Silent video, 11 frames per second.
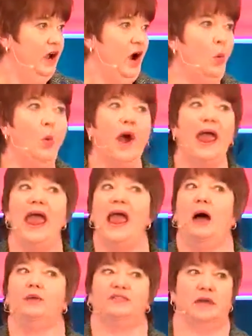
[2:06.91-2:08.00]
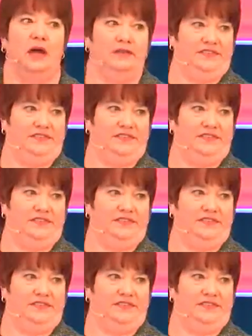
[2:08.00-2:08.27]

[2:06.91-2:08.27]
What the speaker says: way outside of